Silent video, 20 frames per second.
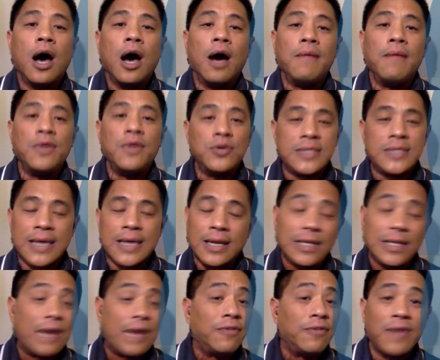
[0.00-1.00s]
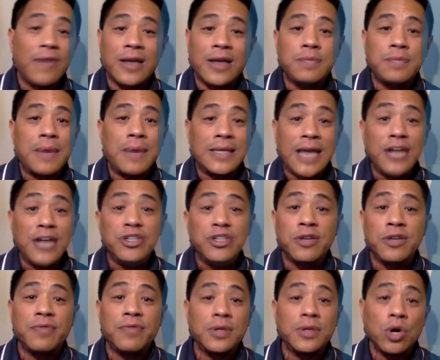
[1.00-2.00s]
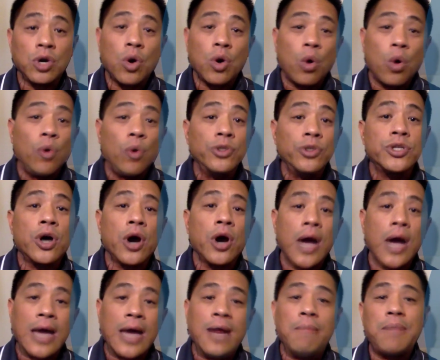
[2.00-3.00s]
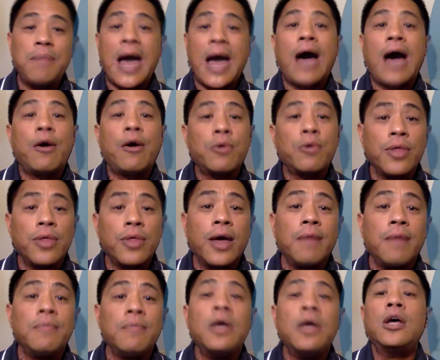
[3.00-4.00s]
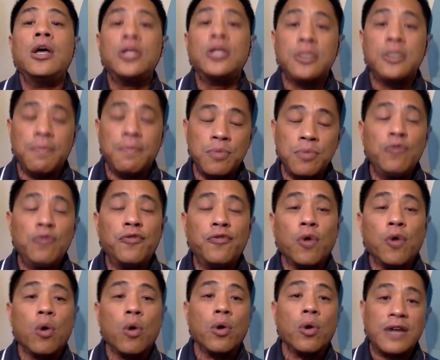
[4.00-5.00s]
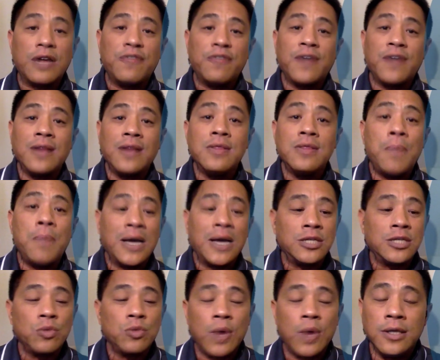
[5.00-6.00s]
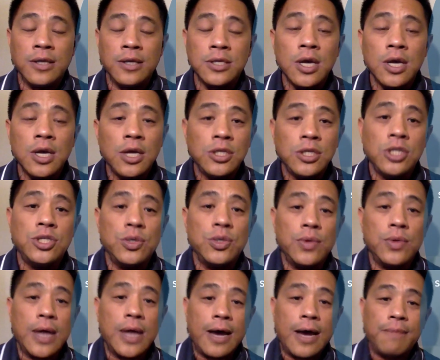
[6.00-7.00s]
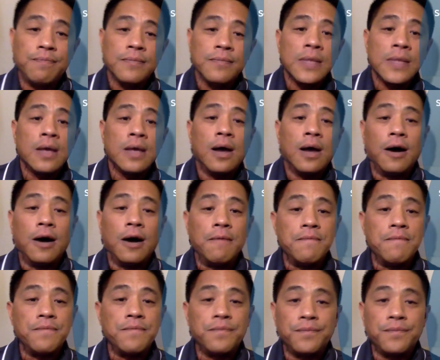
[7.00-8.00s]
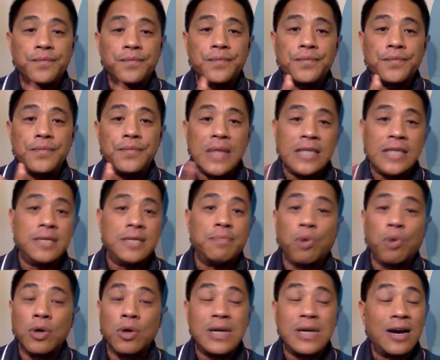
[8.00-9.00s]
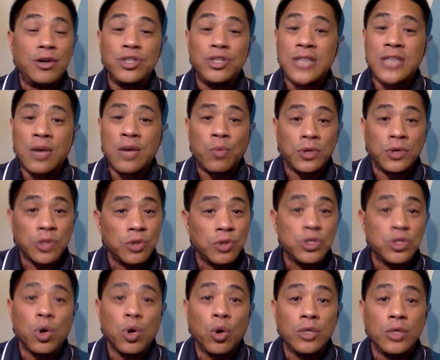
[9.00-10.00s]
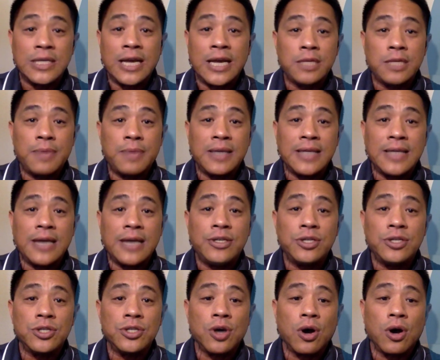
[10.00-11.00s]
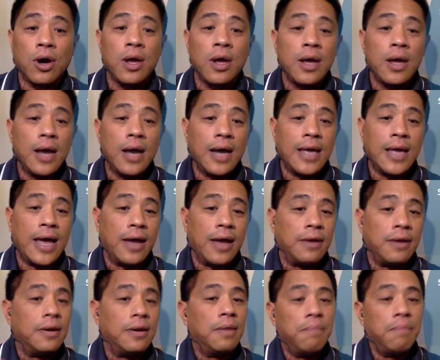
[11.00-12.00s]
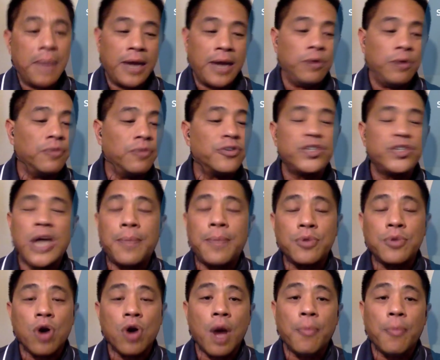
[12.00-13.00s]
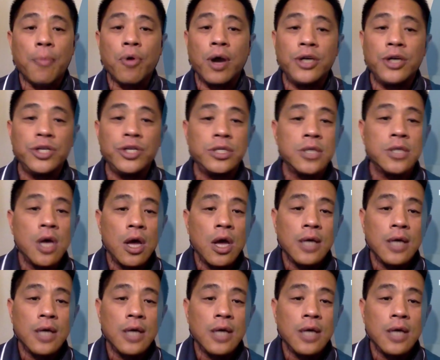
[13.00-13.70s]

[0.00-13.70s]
You set a level of expectation of what the goals are and empower them to move forward and find the best ways to do that. It's important to understand what those goals and expectations are. Again, Manual for Chapter Operations.